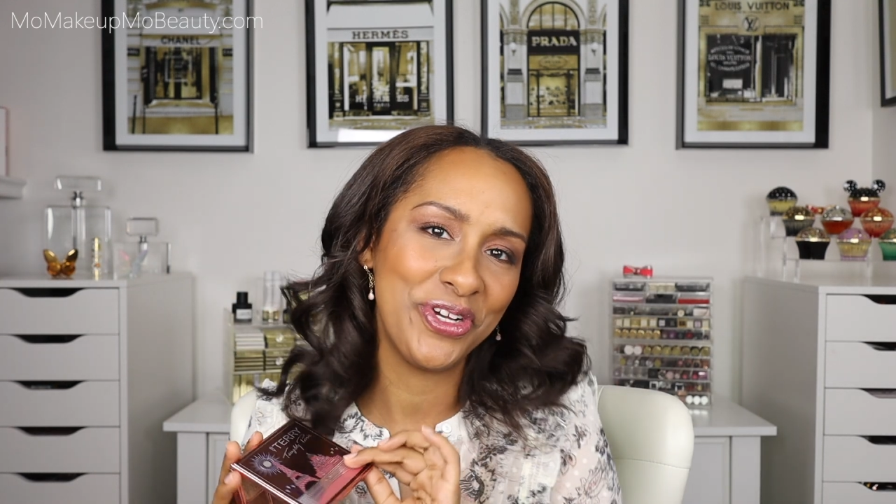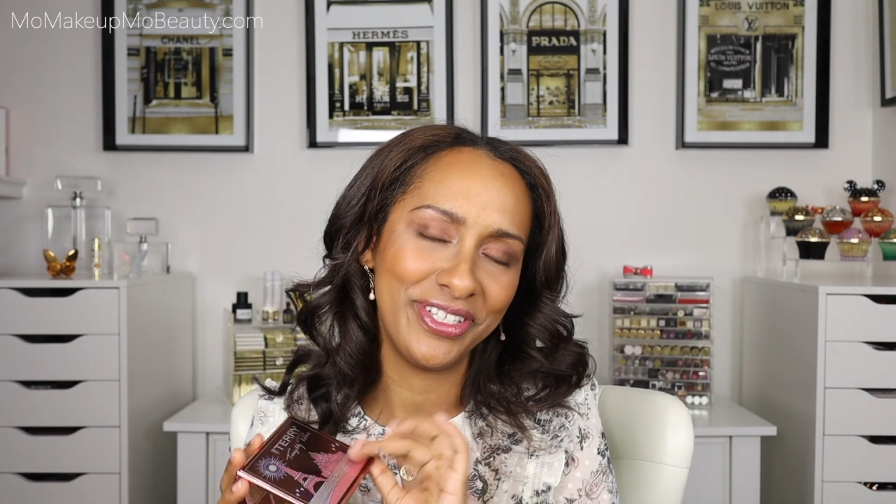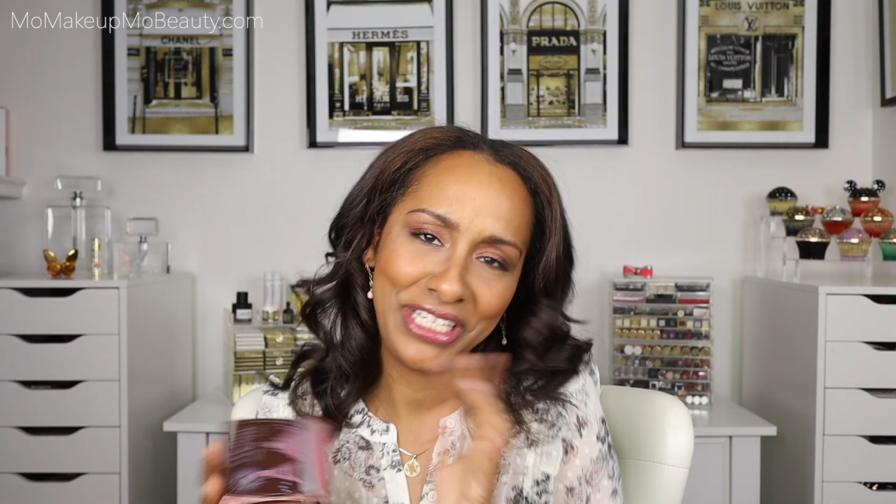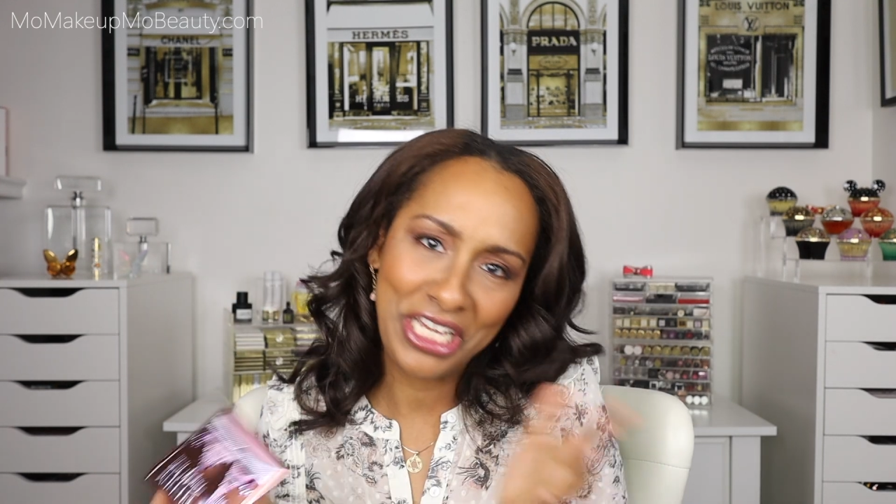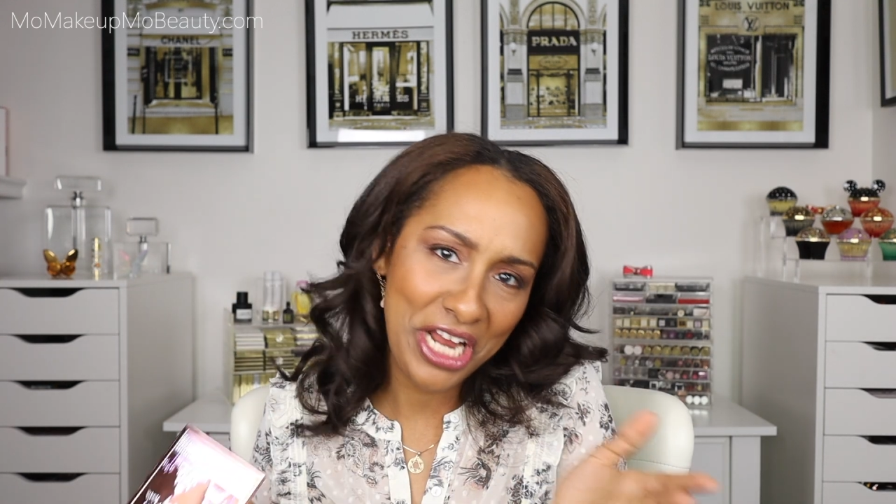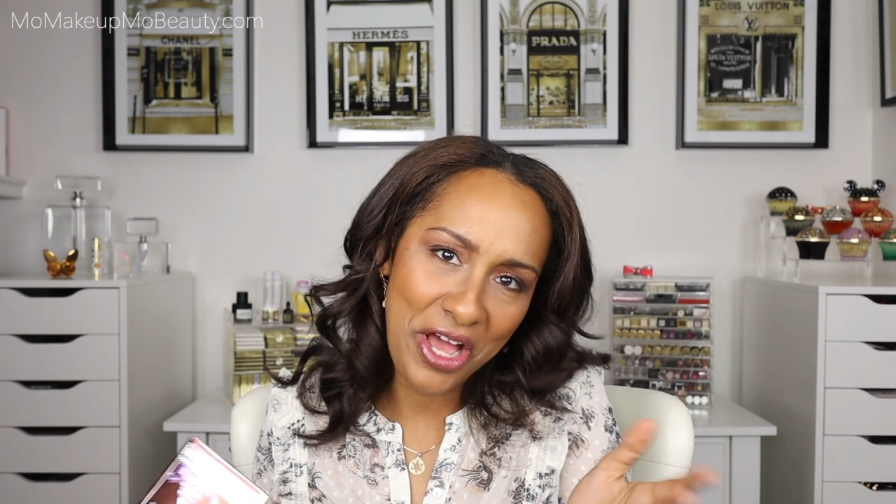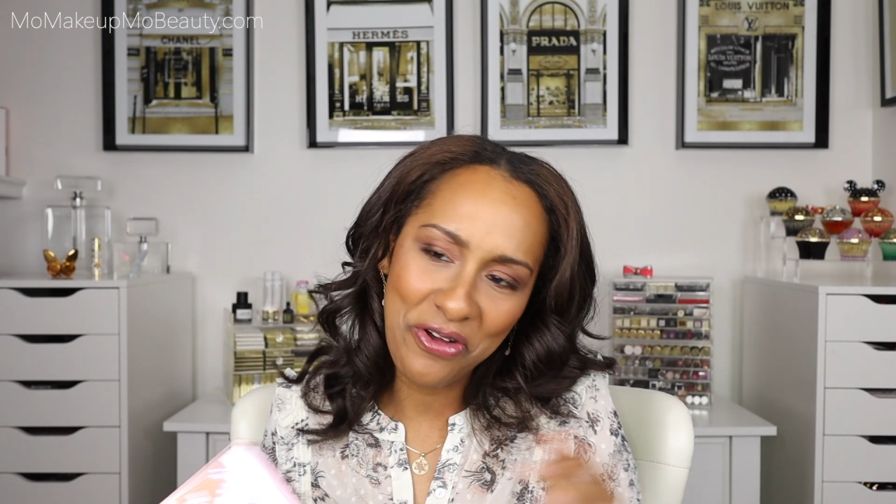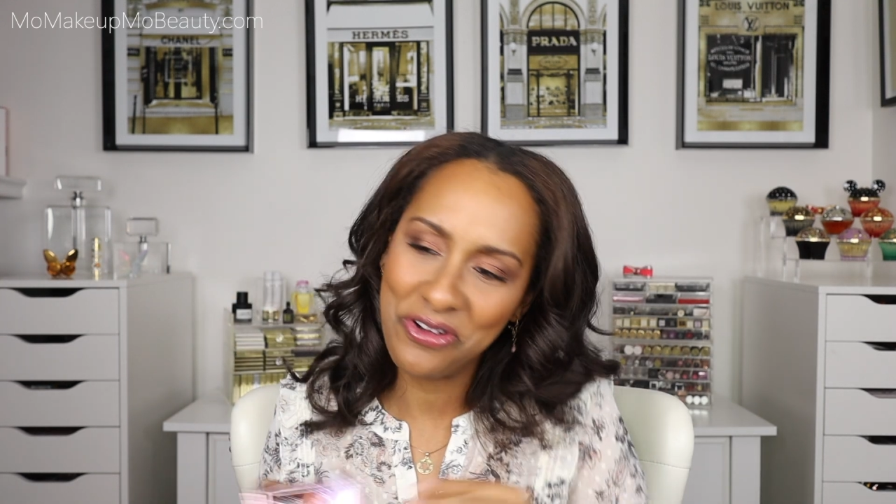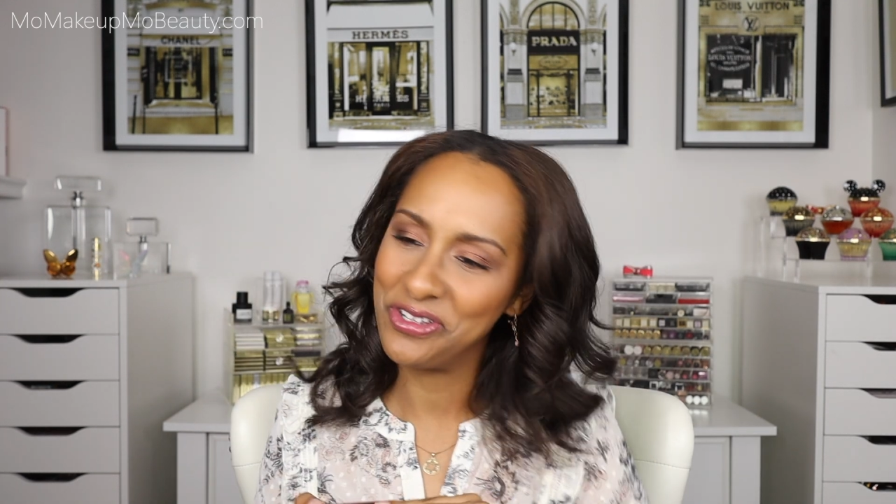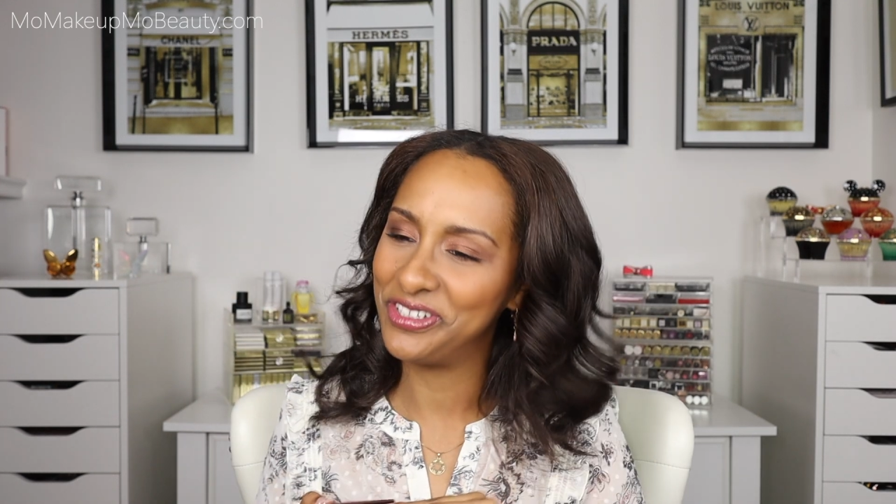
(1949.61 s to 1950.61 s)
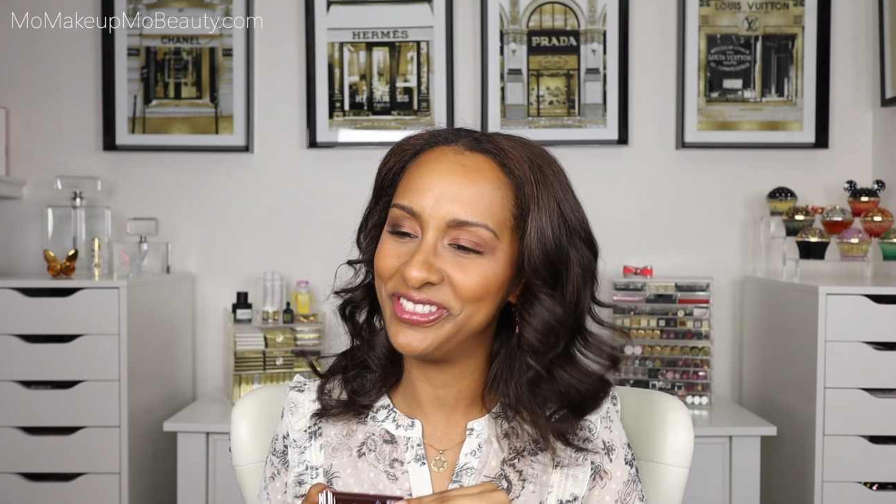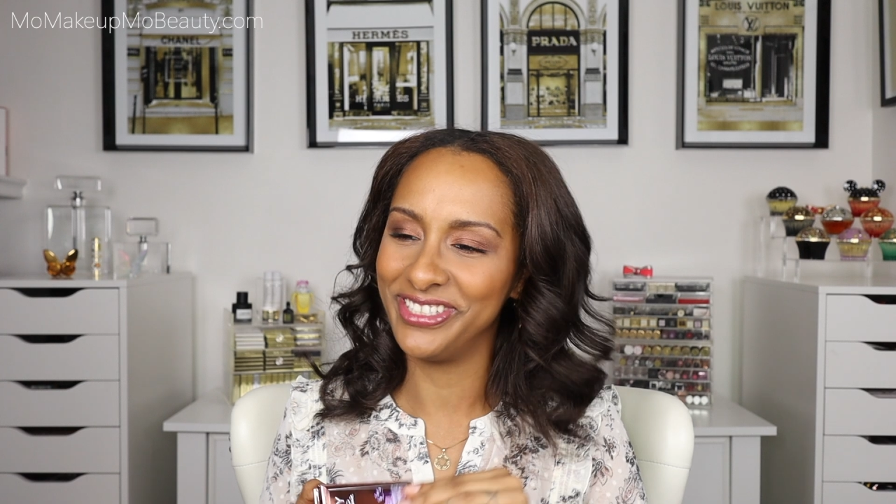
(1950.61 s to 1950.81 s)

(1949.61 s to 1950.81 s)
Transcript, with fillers: you know.